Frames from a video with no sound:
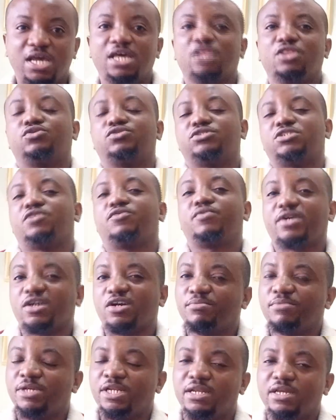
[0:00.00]
Those are the
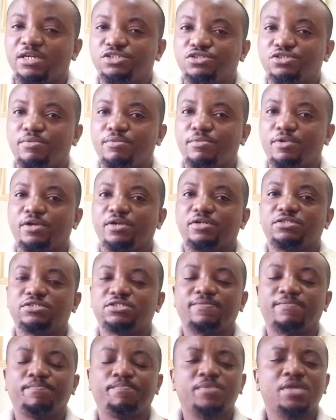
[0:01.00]
recommendation
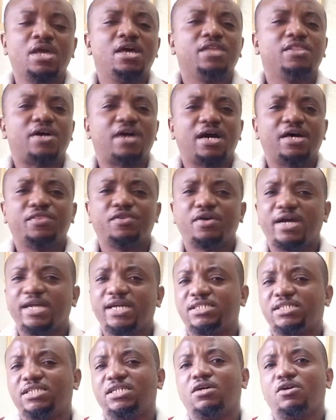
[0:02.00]
models. The other
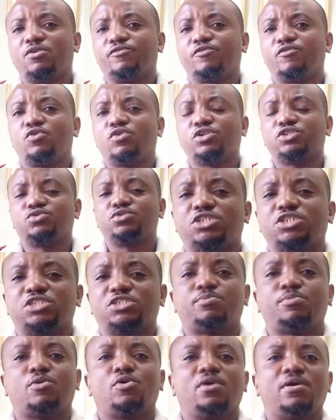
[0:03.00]
idea, of course,
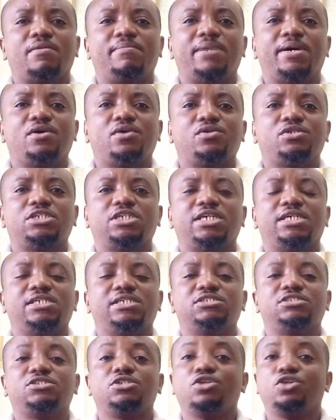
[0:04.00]
spoke about
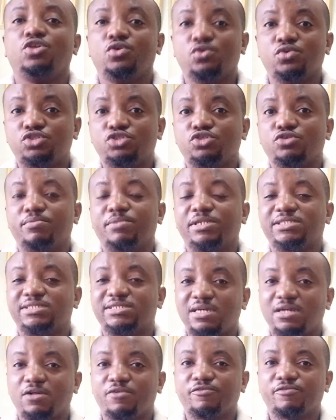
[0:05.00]
is YouTube
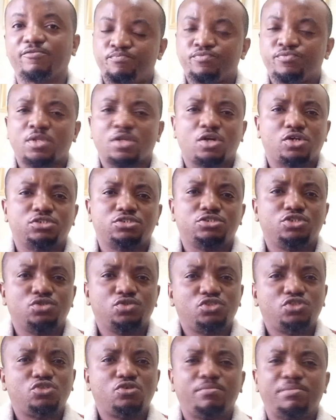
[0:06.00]
itself, because
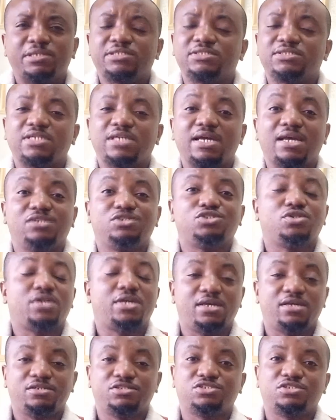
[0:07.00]
YouTube is
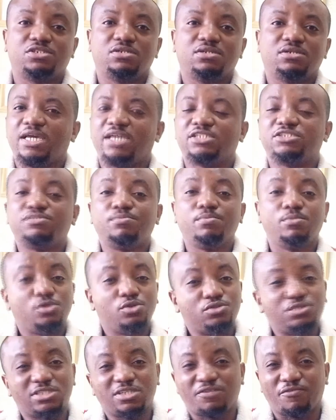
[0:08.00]
education, it's
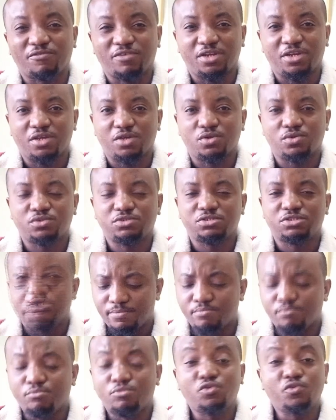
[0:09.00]
music videos,
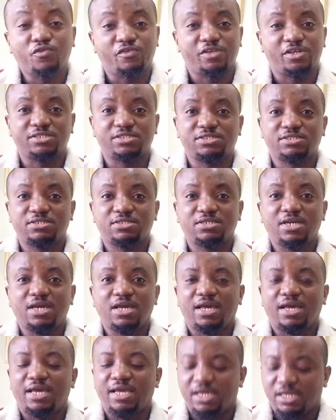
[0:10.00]
movies,
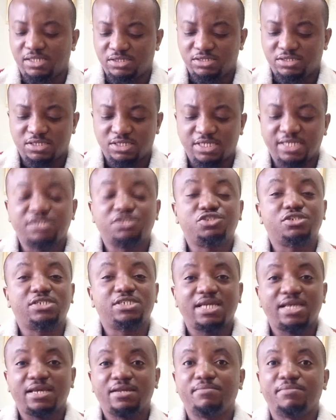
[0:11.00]
it's
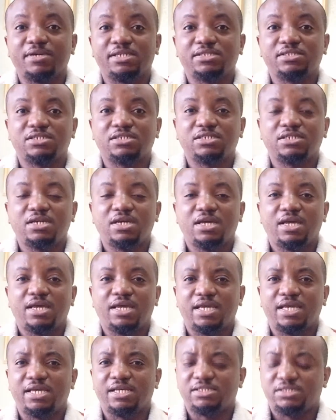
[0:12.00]
entertainment,
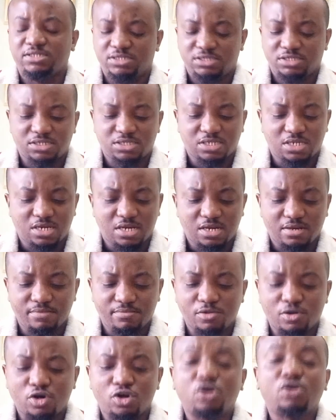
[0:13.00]
it's
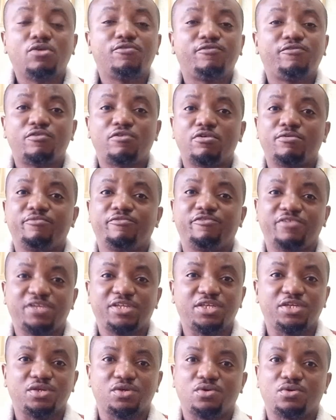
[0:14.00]
long form
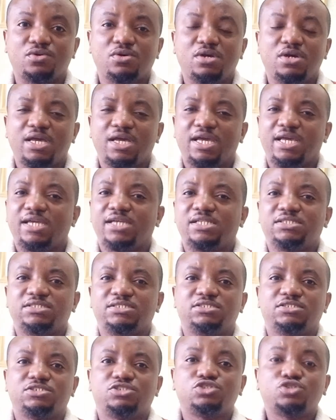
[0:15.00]
video,
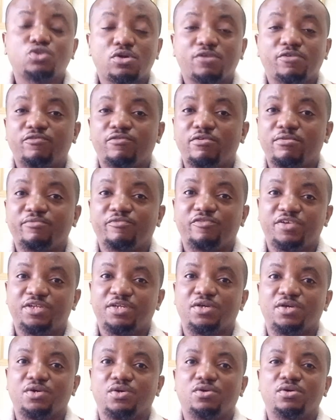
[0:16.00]
it's short form
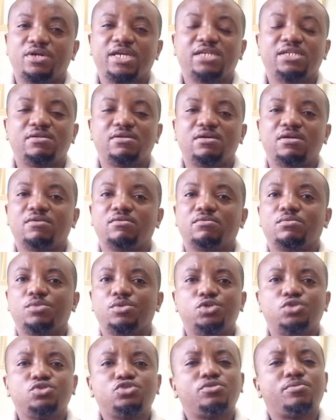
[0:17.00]
video.
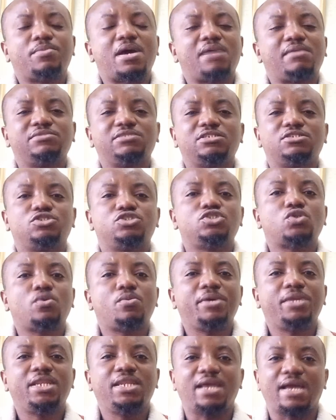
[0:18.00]
YouTube comes in so
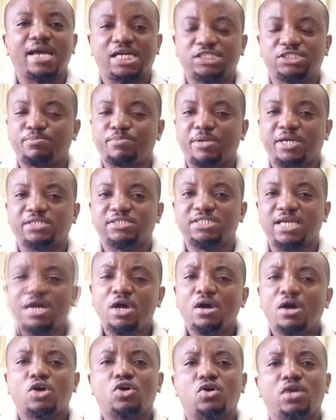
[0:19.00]
many aspects,
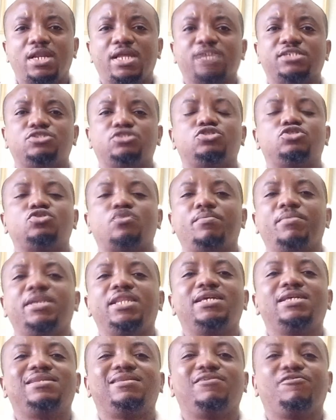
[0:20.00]
collects so
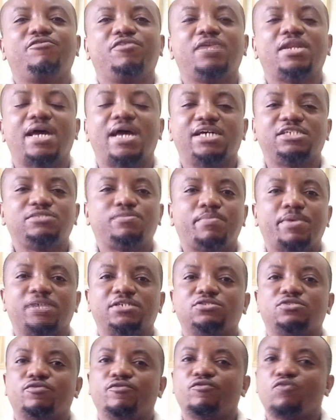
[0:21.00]
many different
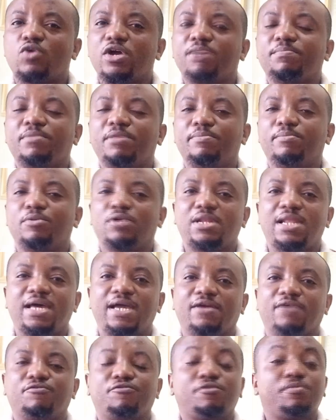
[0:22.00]
aspects of what people
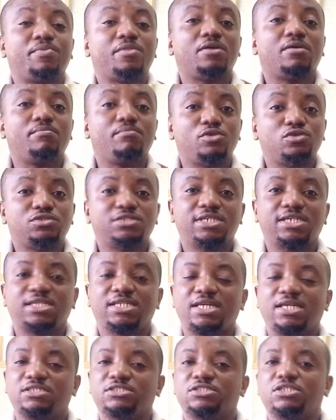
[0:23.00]
like, from their music
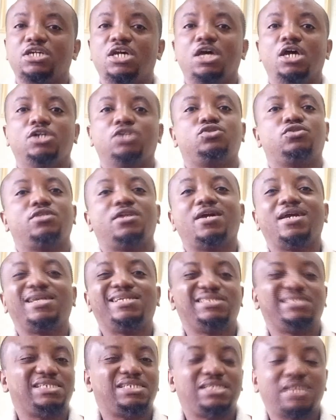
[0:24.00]
taste to their
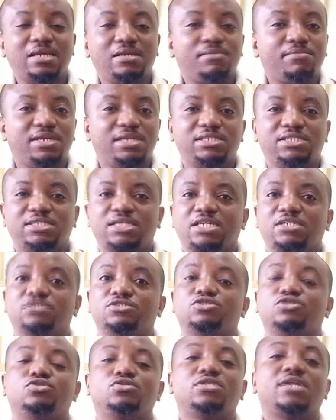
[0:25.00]
entertainment
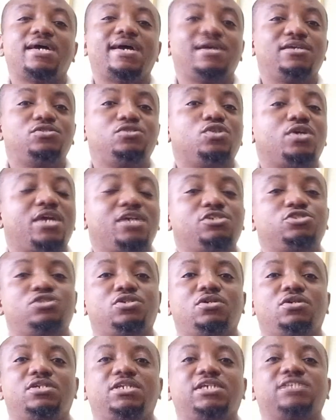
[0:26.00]
taste to their
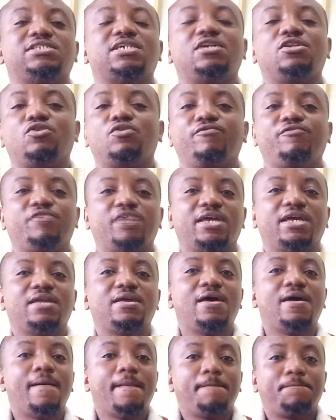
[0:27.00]
educational taste. And don't
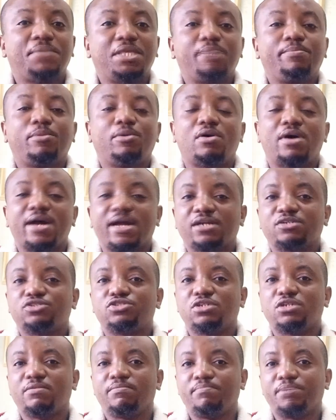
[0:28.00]
forget, people
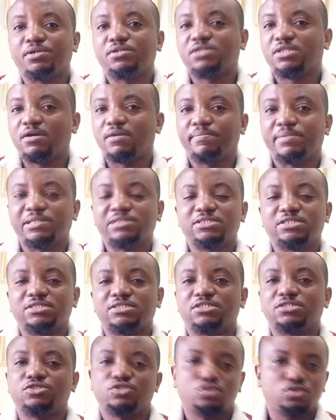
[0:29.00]
actually build their
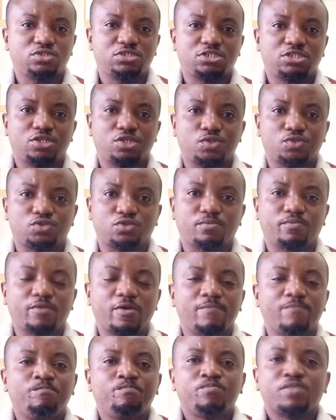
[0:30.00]
businesses using YouTube.
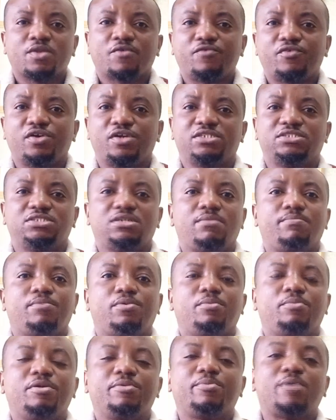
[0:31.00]
For
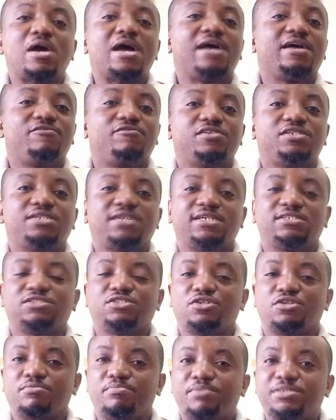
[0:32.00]
example, people advertise
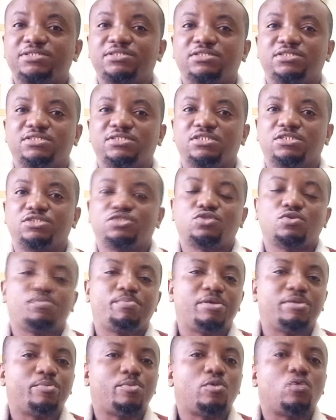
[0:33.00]
their businesses, so
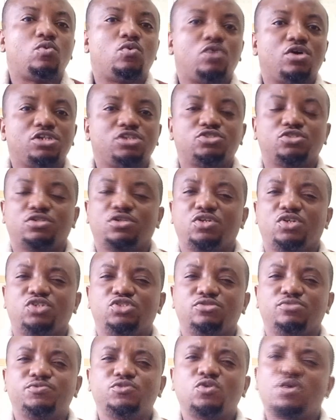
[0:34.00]
people watch on
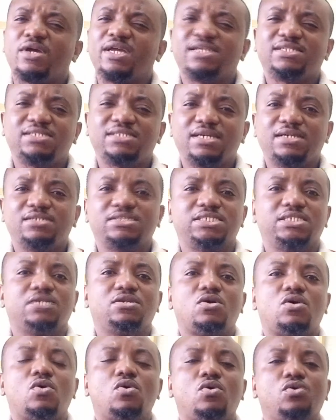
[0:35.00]
YouTube. So it takes
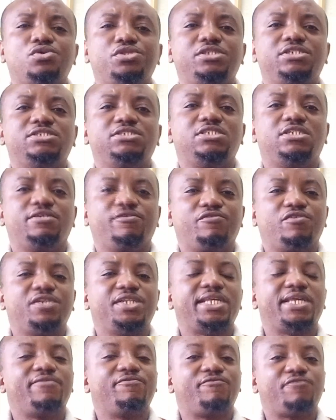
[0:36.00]
in all these
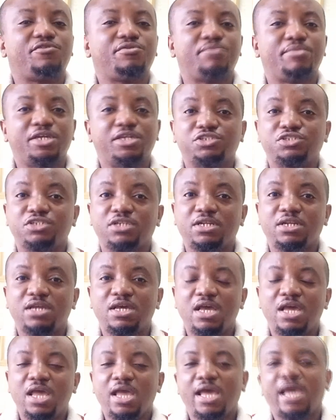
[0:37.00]
different information,
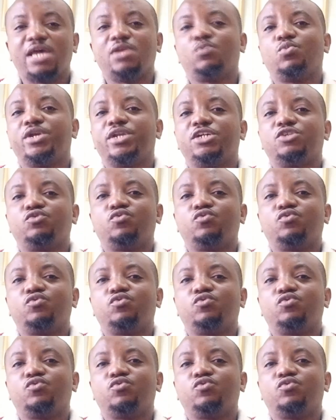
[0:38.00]
and when it